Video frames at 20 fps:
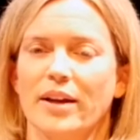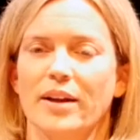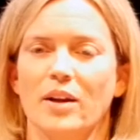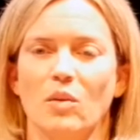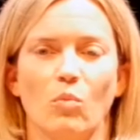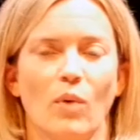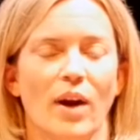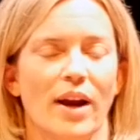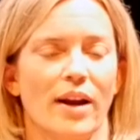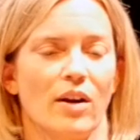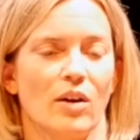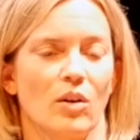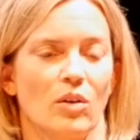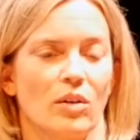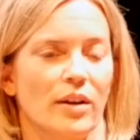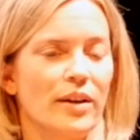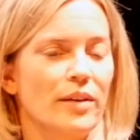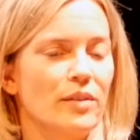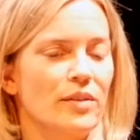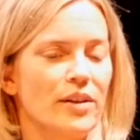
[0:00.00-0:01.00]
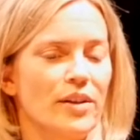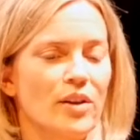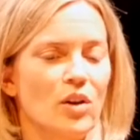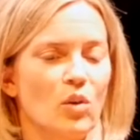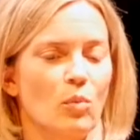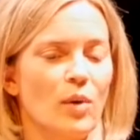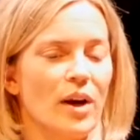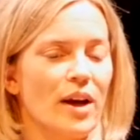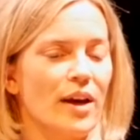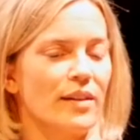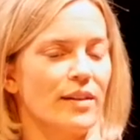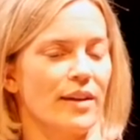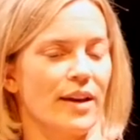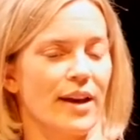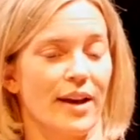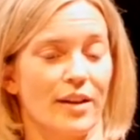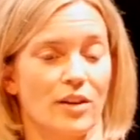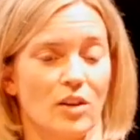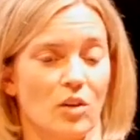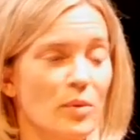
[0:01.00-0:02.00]
and why the
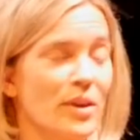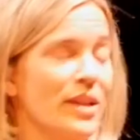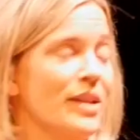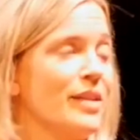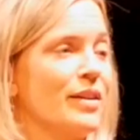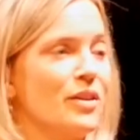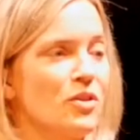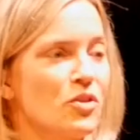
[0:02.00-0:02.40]
heck are we